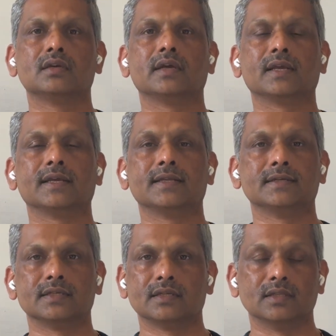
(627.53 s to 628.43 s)
Again,
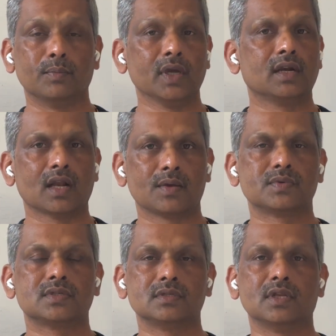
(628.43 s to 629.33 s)
the big
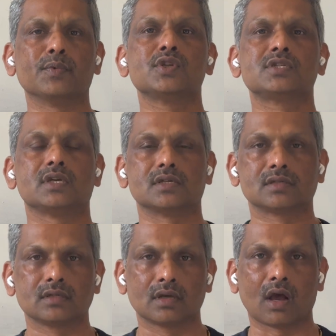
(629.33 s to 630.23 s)
clubs demonstrates
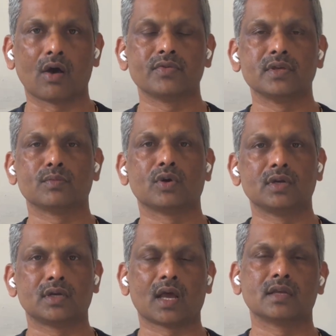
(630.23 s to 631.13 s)
how they
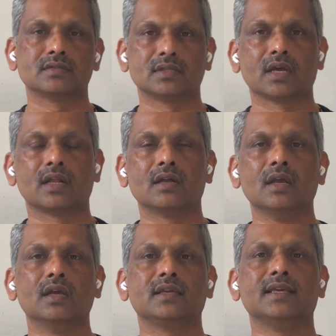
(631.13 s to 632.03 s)
monetize their
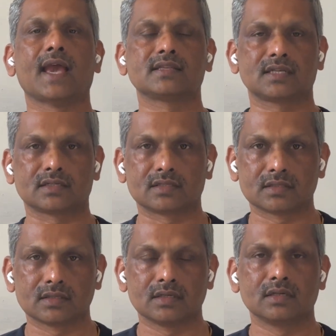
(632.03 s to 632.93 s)
key assets,
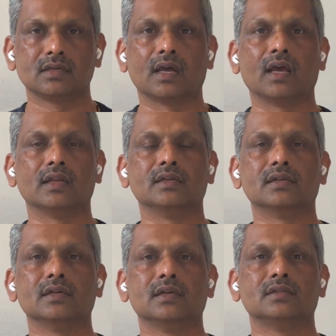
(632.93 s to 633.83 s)
and
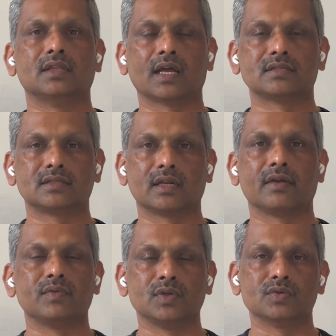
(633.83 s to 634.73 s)
that's the
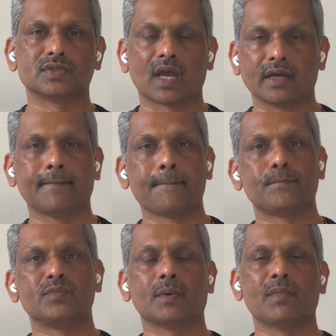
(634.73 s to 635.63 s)
revenue side.
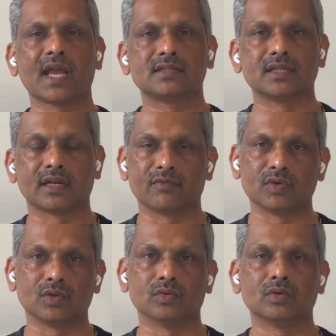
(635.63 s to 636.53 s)
The match day
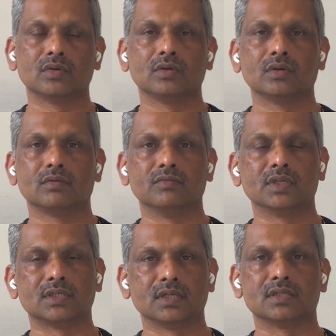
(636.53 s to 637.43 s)
revenue,
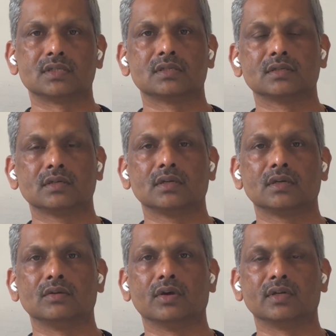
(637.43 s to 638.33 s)
which is
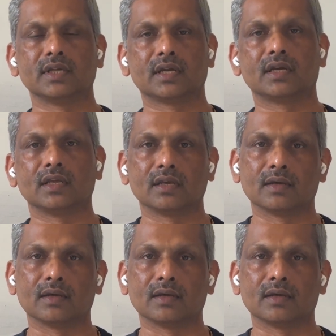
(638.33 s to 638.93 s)
your ticketing,